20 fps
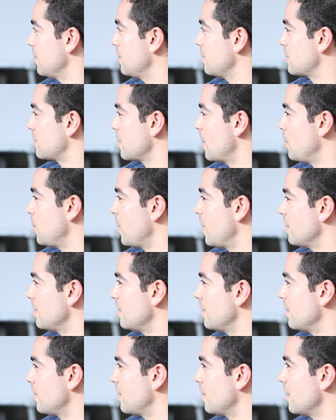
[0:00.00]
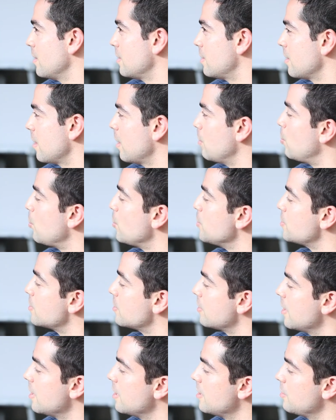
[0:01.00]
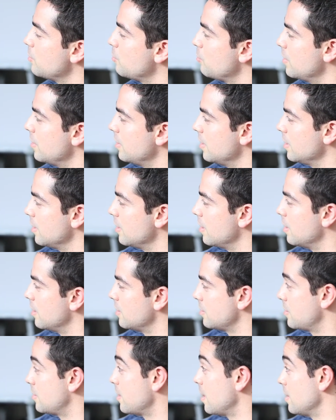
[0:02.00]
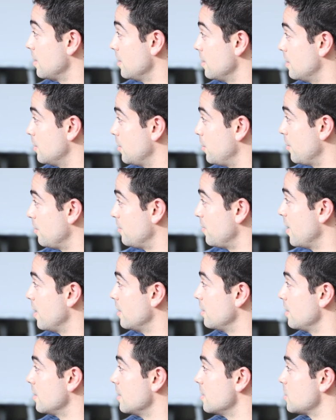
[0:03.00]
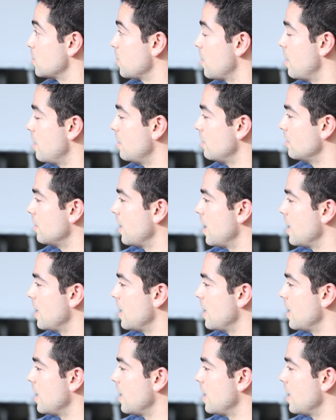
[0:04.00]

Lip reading: someone that Bruce Lee really studied profoundly as well,